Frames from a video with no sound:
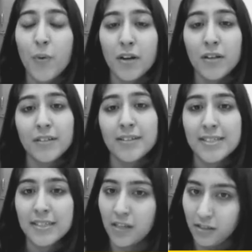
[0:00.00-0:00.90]
one, the
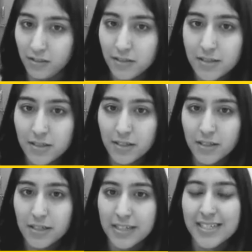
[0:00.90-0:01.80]
skills.
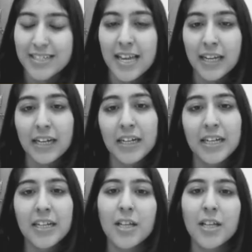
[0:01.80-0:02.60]
Secondly,